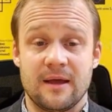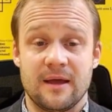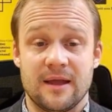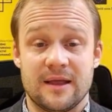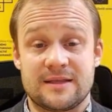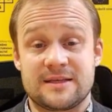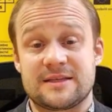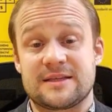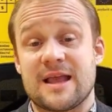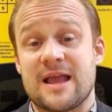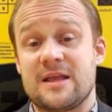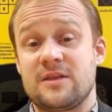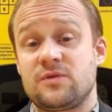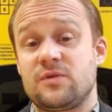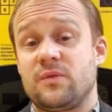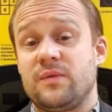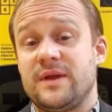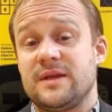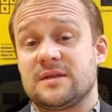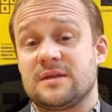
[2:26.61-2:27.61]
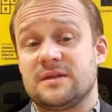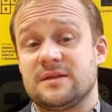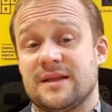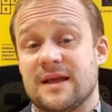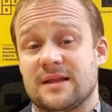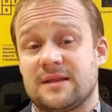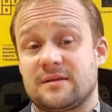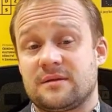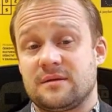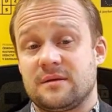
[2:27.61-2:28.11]
It stands to reason
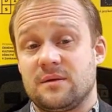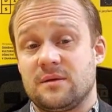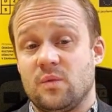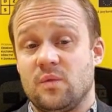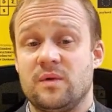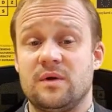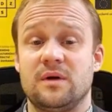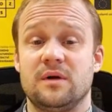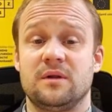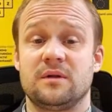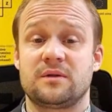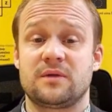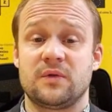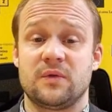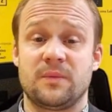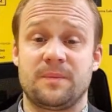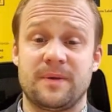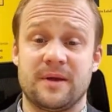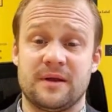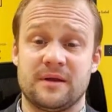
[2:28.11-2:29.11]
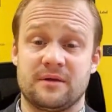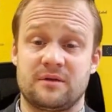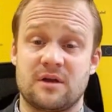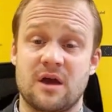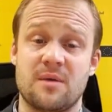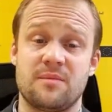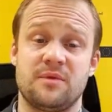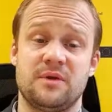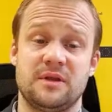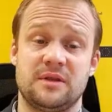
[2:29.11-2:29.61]
that World European
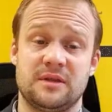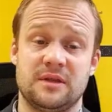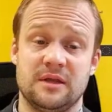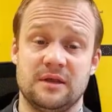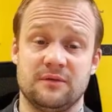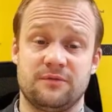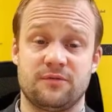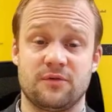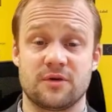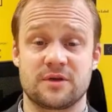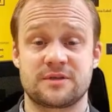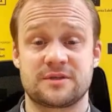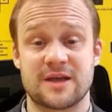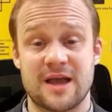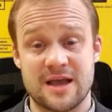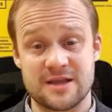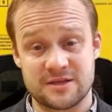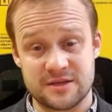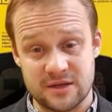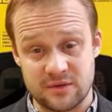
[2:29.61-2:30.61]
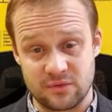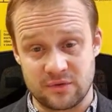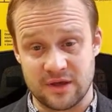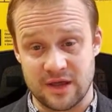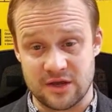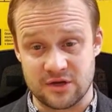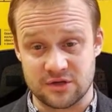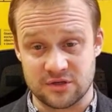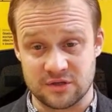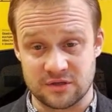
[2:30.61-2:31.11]
Community for Science
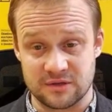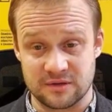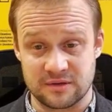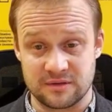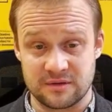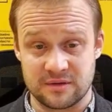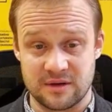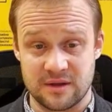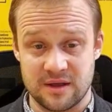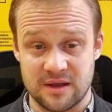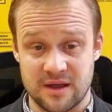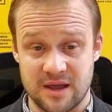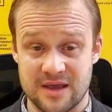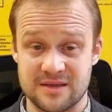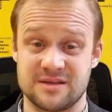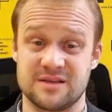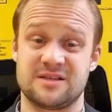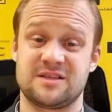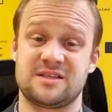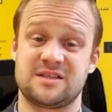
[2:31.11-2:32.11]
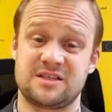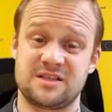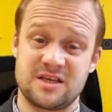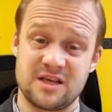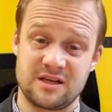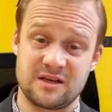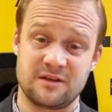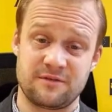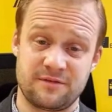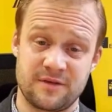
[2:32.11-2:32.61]
Education has a
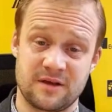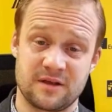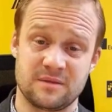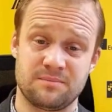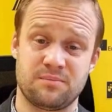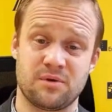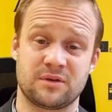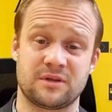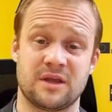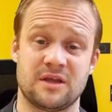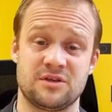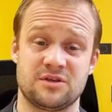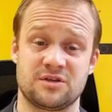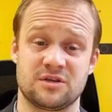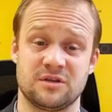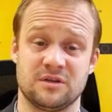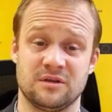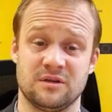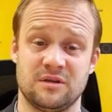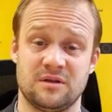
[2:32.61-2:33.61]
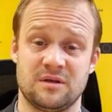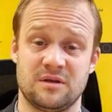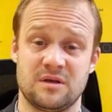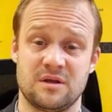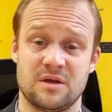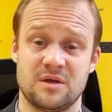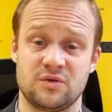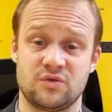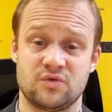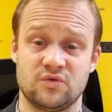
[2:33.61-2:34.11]
significant potential
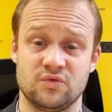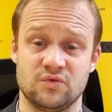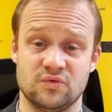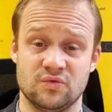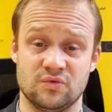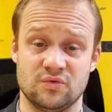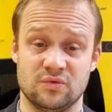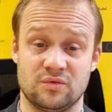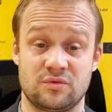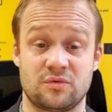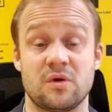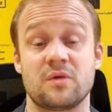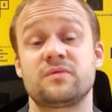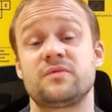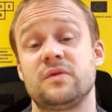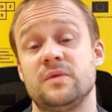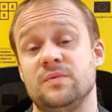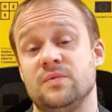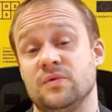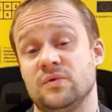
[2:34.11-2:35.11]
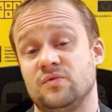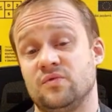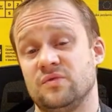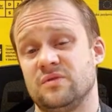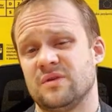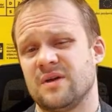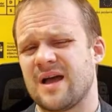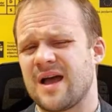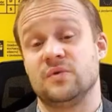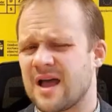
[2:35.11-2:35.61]
to contribute to
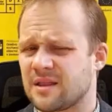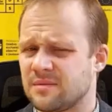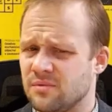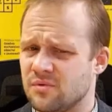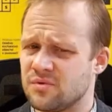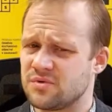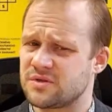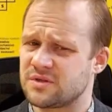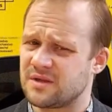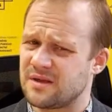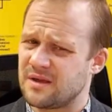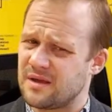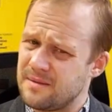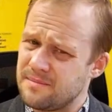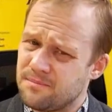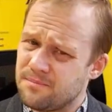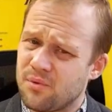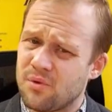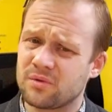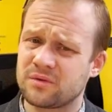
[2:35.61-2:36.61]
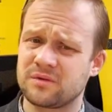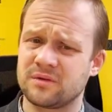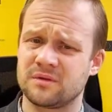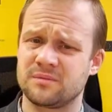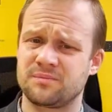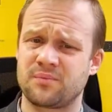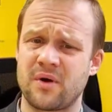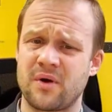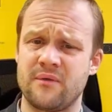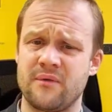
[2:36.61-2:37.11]
the utmost
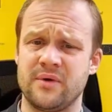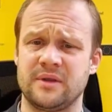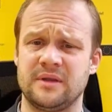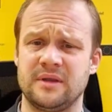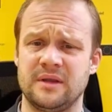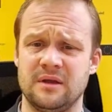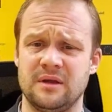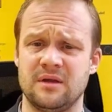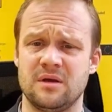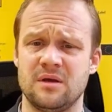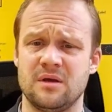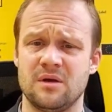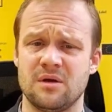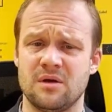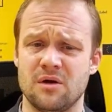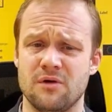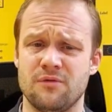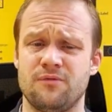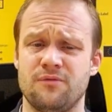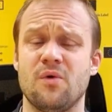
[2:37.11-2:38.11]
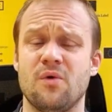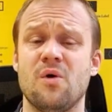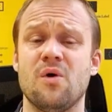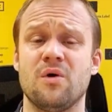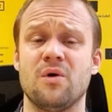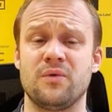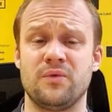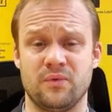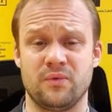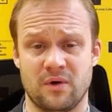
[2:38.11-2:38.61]
important priority of
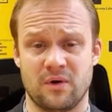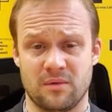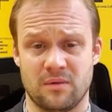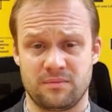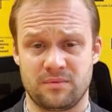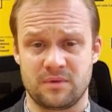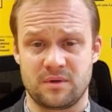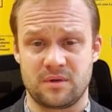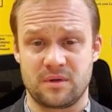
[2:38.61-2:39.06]
all Europe,